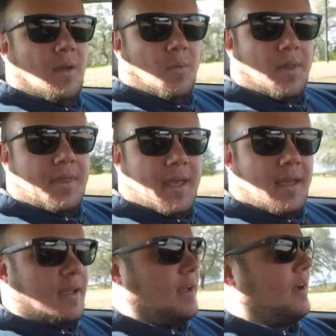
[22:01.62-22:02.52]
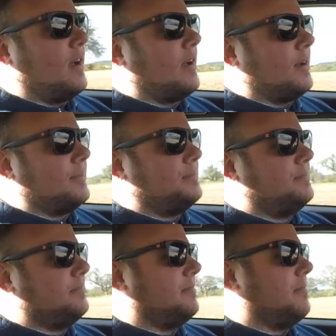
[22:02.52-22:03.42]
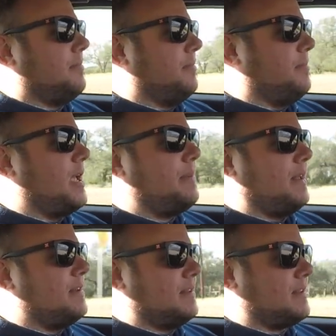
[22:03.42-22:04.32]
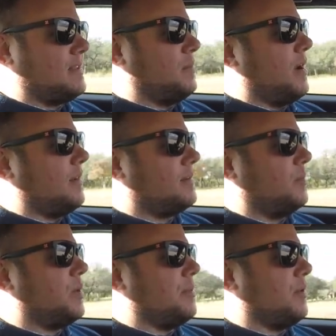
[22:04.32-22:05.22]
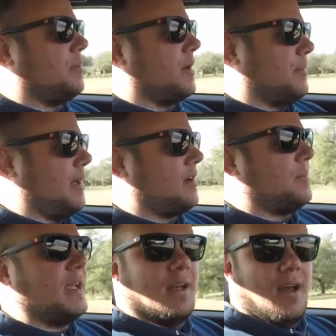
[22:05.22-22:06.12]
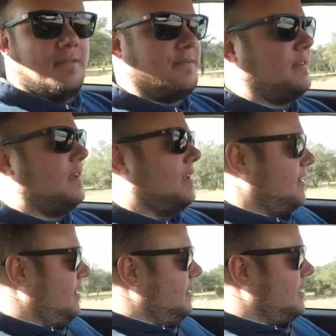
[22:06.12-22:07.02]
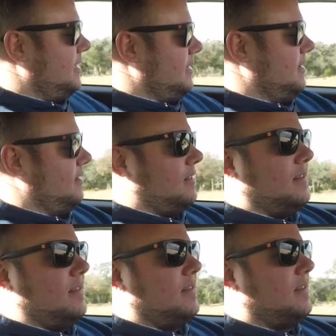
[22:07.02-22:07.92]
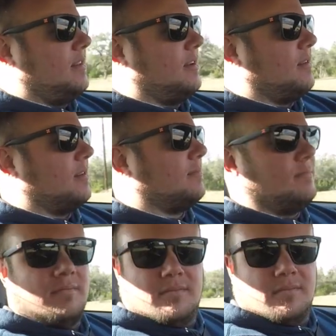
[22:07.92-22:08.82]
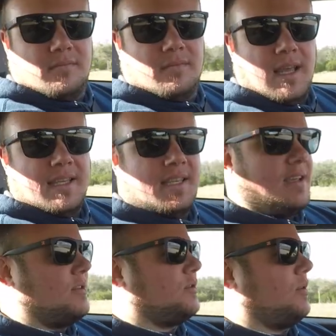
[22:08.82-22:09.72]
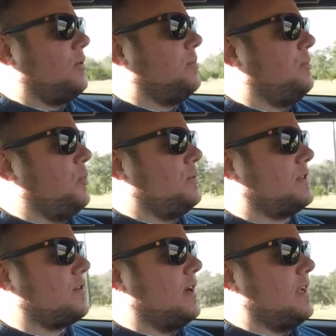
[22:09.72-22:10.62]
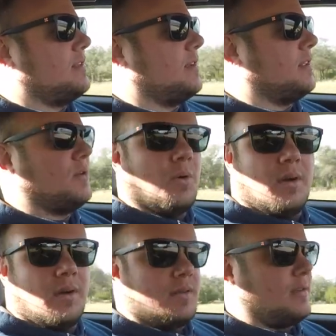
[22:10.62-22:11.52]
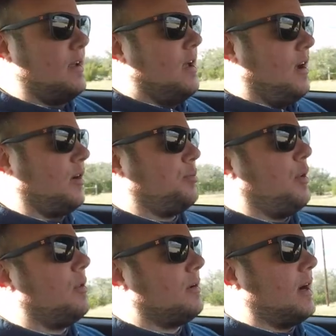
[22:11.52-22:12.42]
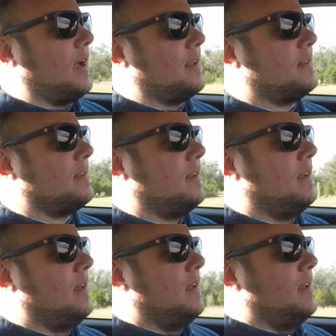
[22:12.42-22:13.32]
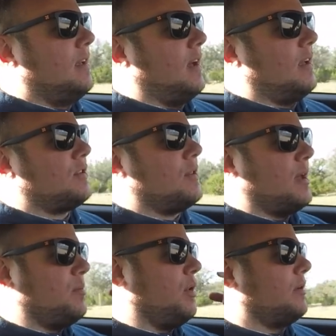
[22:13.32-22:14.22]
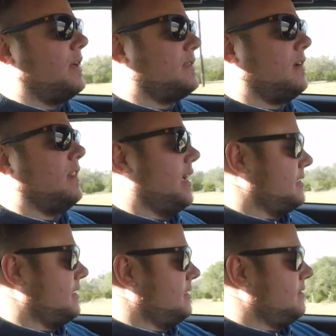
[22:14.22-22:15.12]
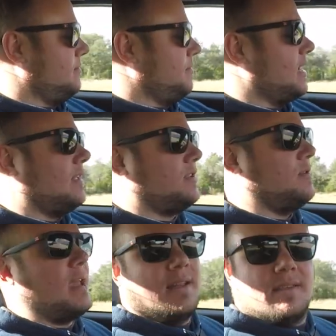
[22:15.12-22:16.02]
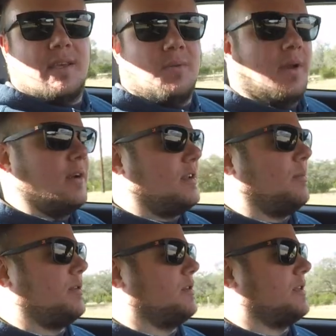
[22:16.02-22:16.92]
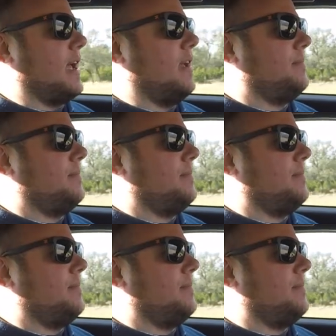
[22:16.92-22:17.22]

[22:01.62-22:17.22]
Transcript: One thing, maybe this doesn't bother some people, but it bothered me enough, the little AC control screens on the doors are polarized, so that polarized sunglasses make it so you can't see what your temperature's at.